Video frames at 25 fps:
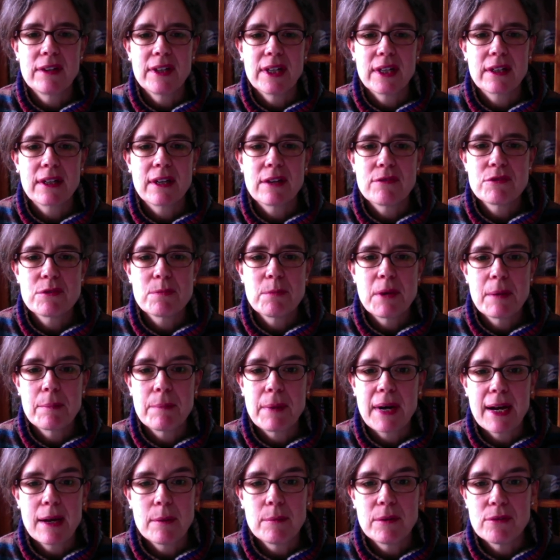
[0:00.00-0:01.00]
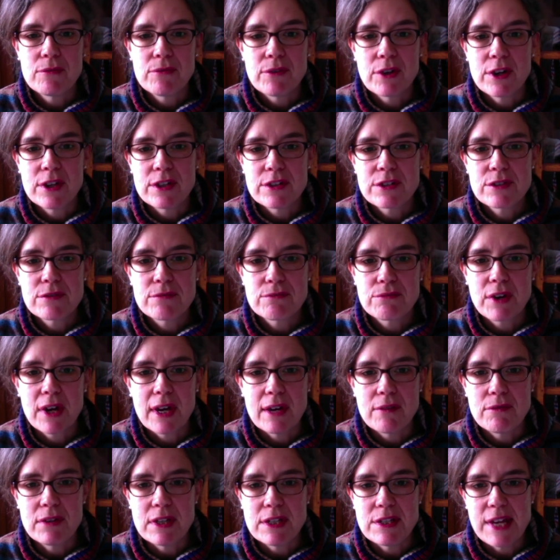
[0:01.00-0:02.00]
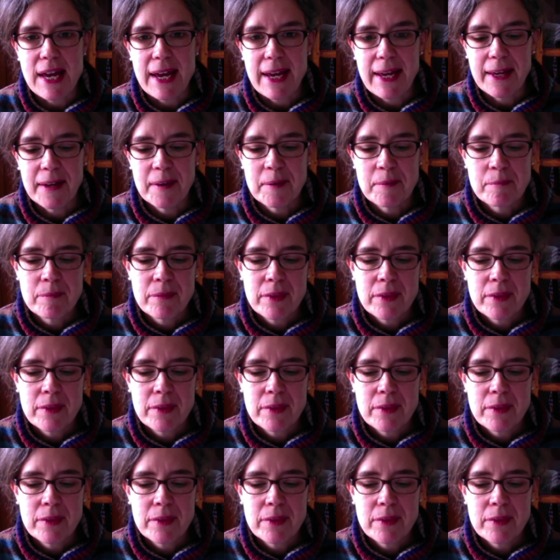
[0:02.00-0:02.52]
that gives me a Bible verse for every day.